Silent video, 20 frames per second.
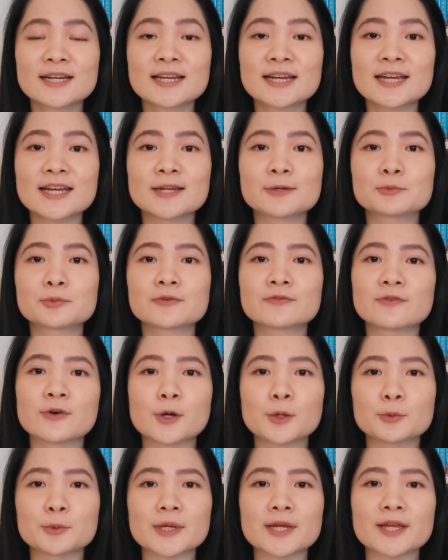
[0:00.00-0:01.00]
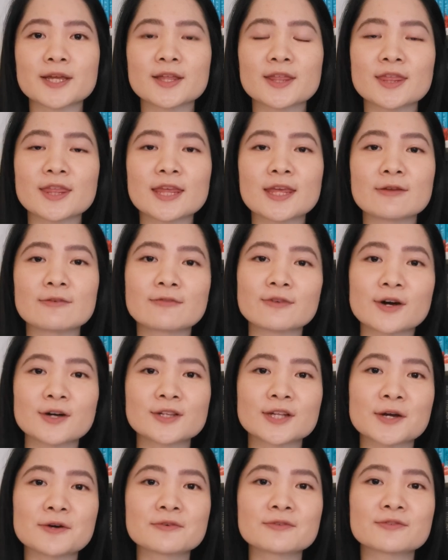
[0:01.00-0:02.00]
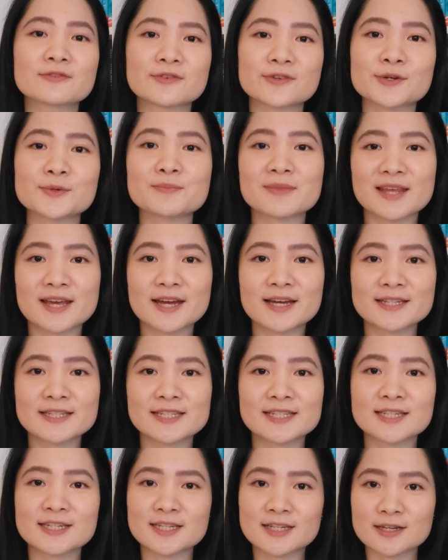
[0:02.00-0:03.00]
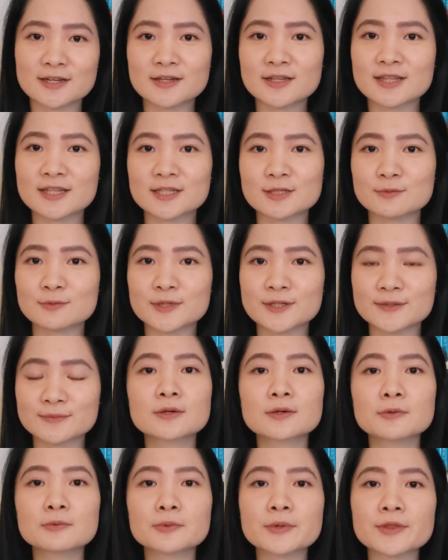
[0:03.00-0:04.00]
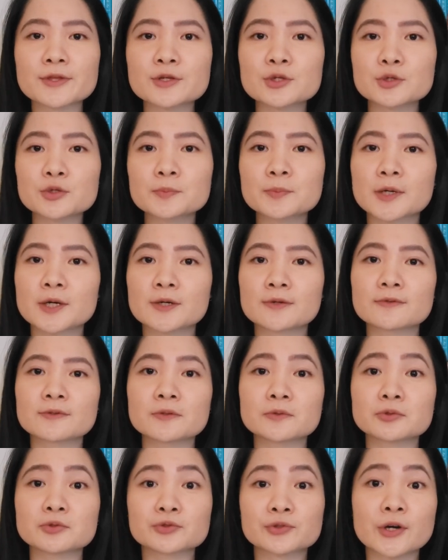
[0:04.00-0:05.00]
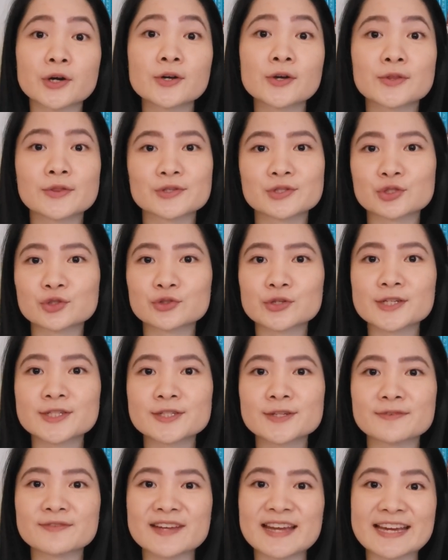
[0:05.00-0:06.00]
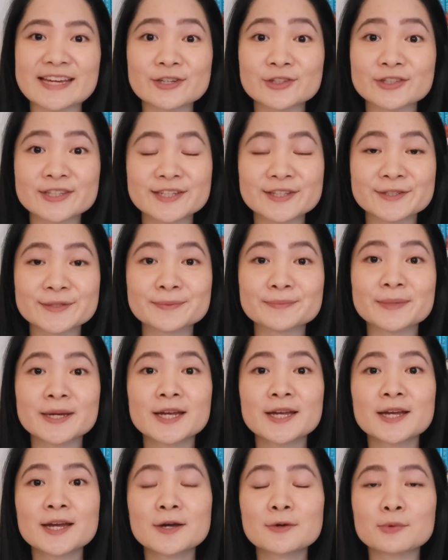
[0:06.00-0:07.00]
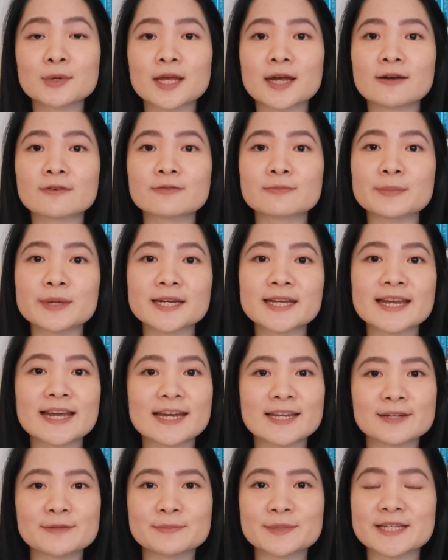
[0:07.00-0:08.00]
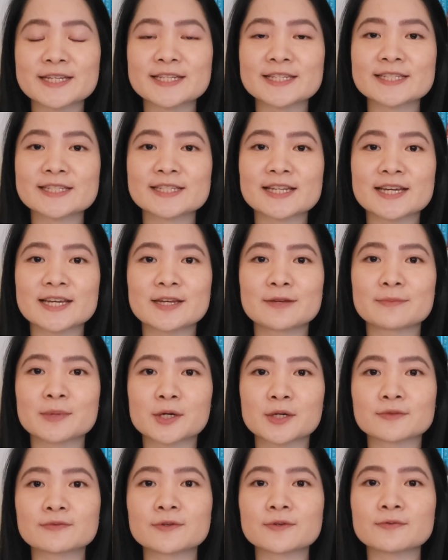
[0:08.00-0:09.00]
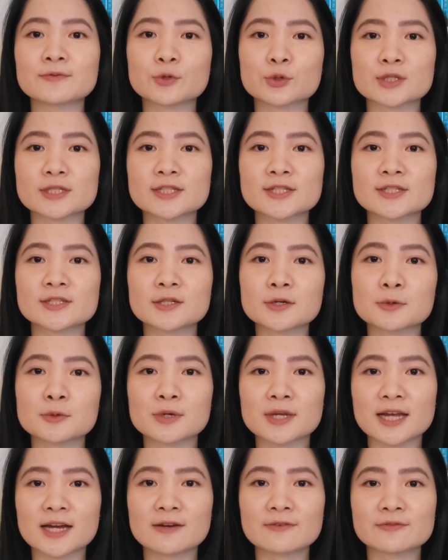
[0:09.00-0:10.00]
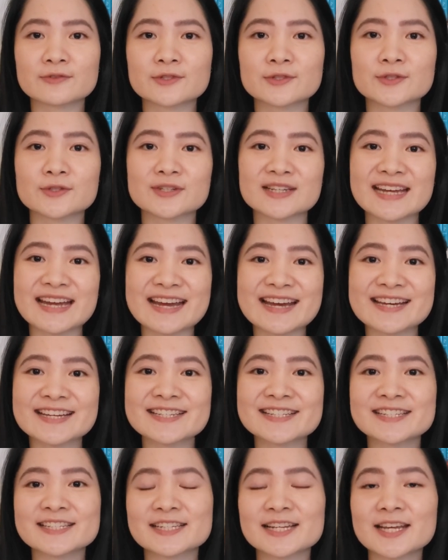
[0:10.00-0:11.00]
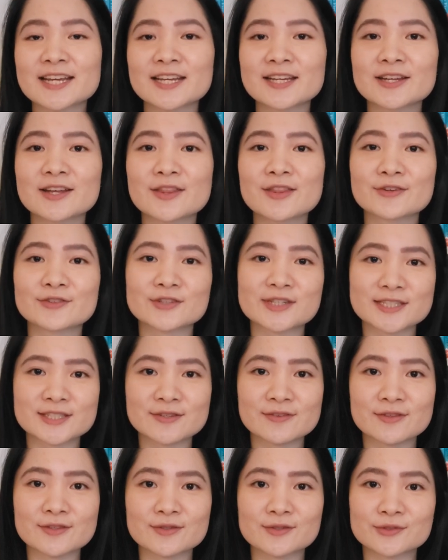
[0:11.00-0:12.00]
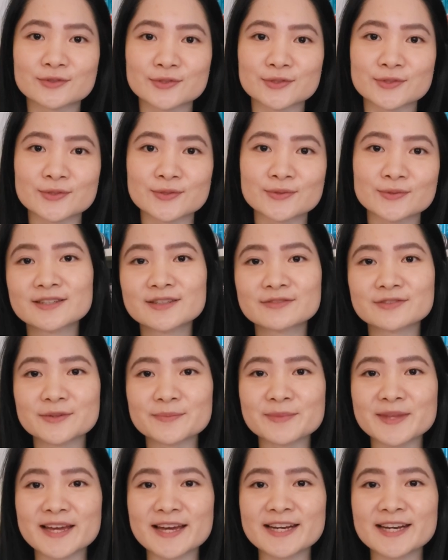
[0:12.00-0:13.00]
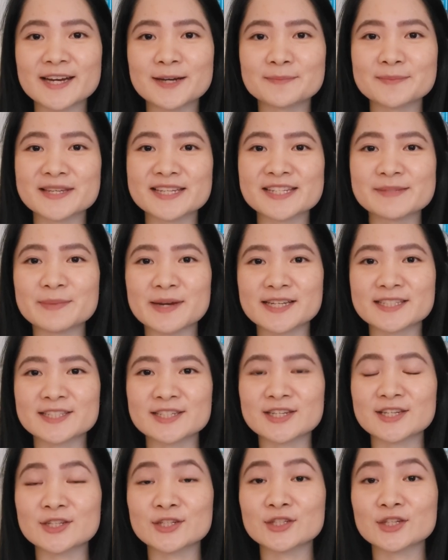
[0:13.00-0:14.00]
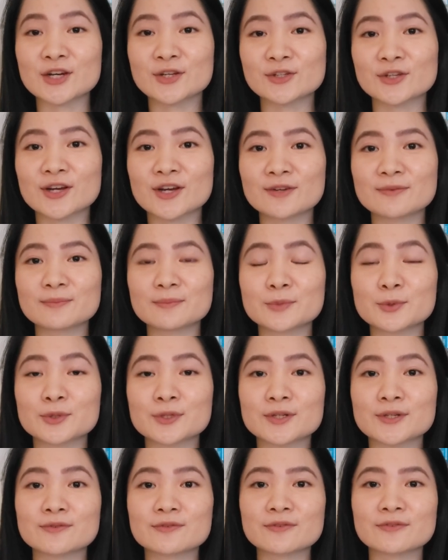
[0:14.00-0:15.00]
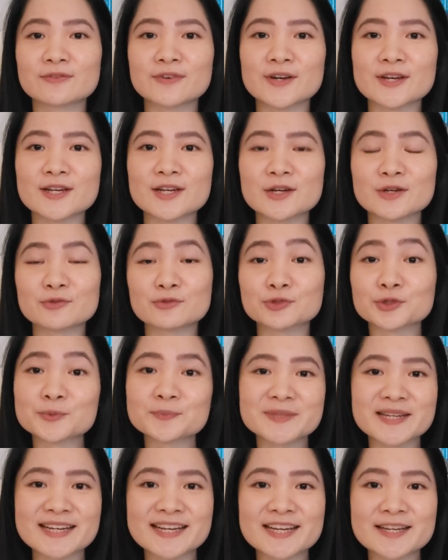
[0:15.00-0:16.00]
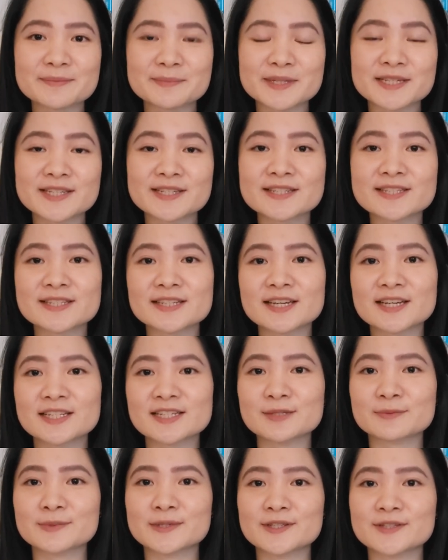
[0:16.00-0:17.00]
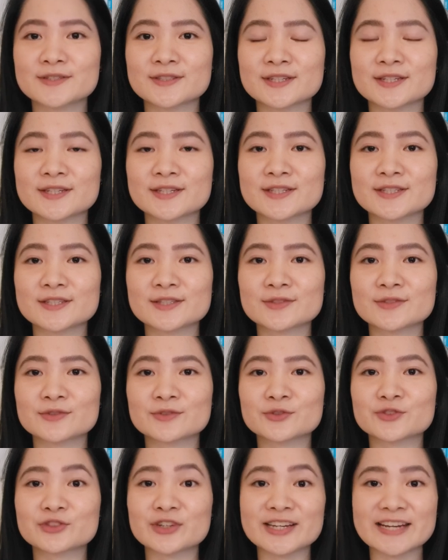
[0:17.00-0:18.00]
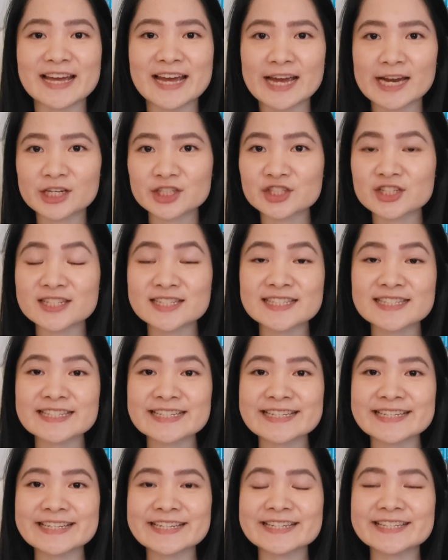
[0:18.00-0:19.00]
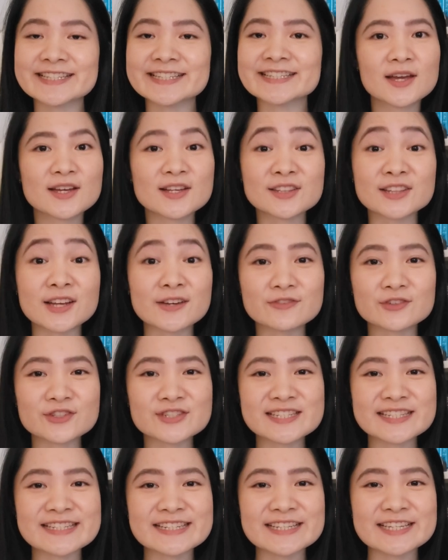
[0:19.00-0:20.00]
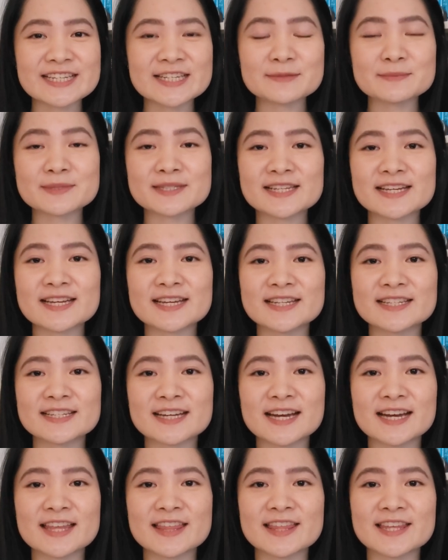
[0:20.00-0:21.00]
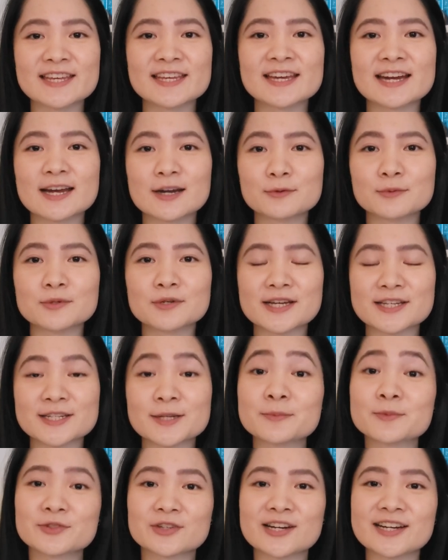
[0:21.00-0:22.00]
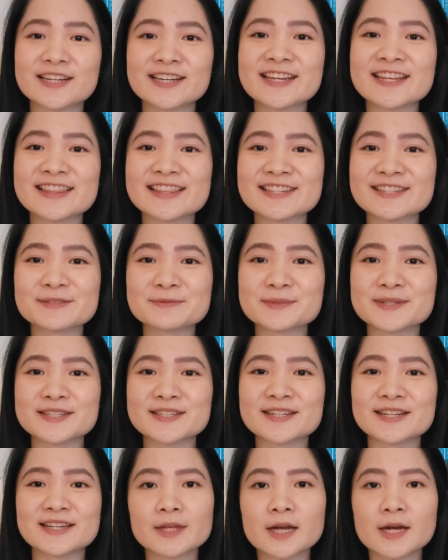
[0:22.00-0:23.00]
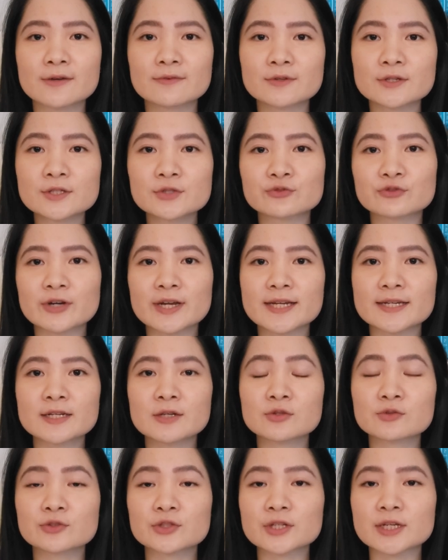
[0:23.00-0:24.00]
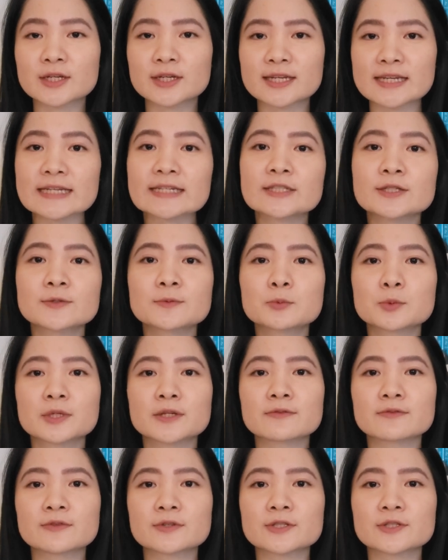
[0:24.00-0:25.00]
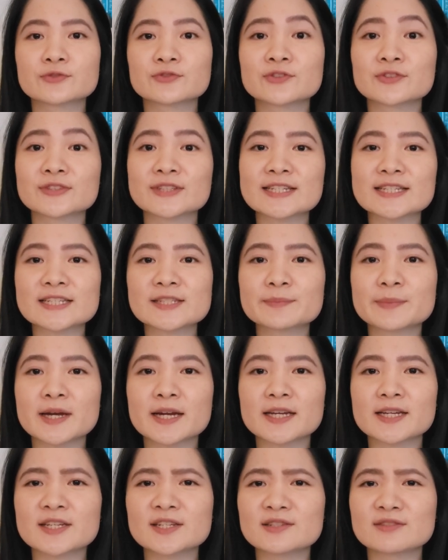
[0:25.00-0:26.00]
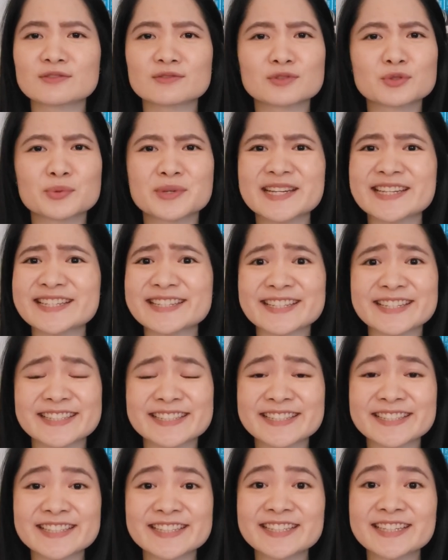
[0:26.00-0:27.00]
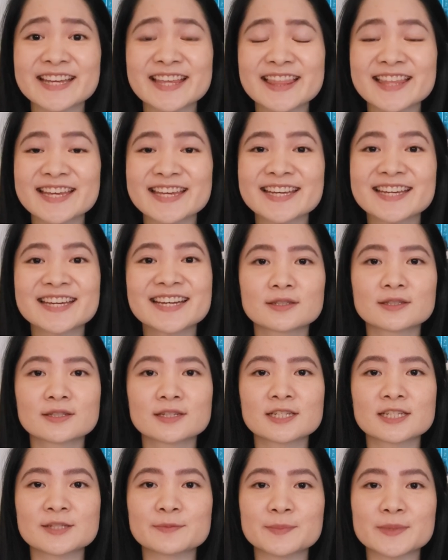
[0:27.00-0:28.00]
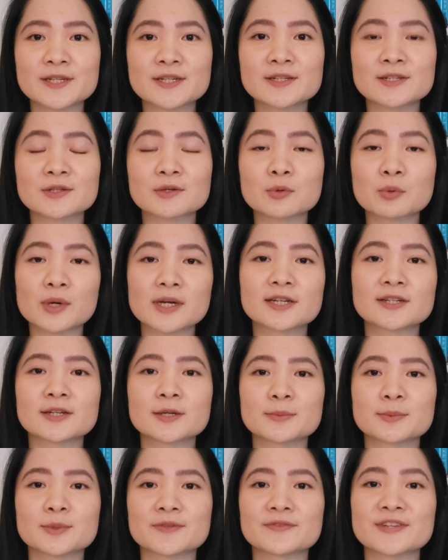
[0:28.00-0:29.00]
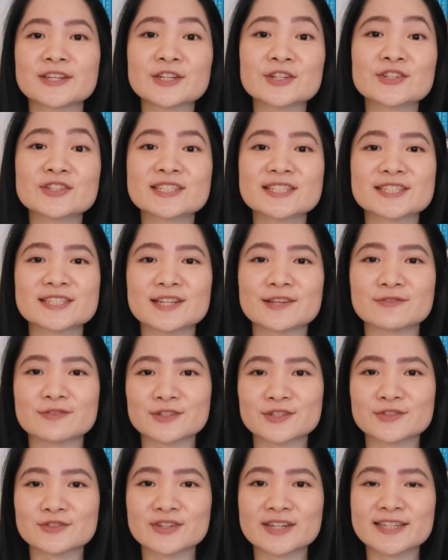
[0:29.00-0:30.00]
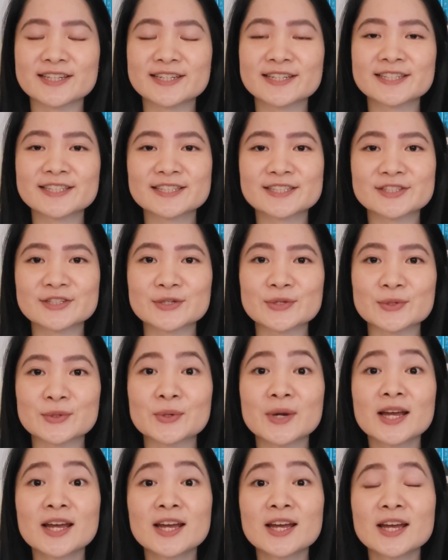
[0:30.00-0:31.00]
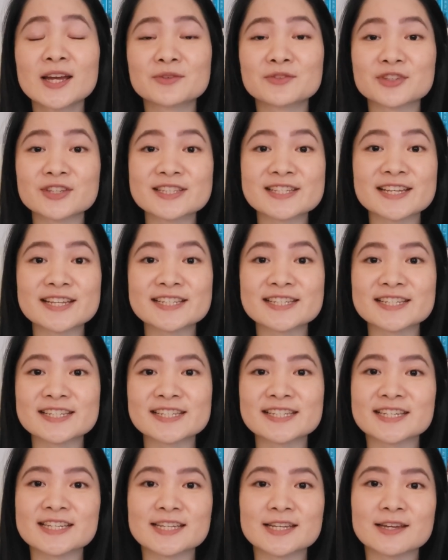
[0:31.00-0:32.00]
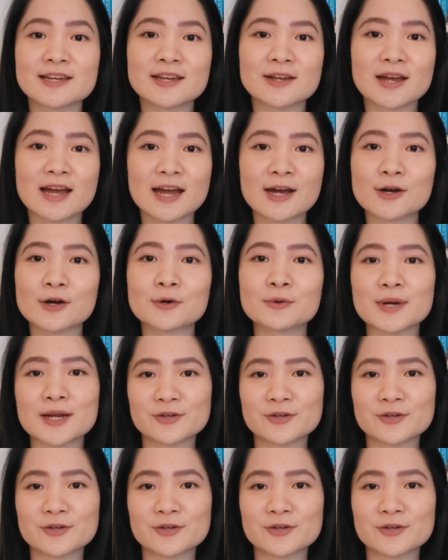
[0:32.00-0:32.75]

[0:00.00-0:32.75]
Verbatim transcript: and we're following the fallout from that in this one. With a new powerful drug on the streets of Ketterdam, we have many enemies and powerful forces going after Kaz and the rest of the crew. From that, I'm expecting a lot more fun group dynamics as well as great action scenes, clever schemes, and I think I will end up crying in this one. I first read Crooked Kingdom when it first released back in 2016, I think. It's been quite a number of years since I first read it, so really excited to see how I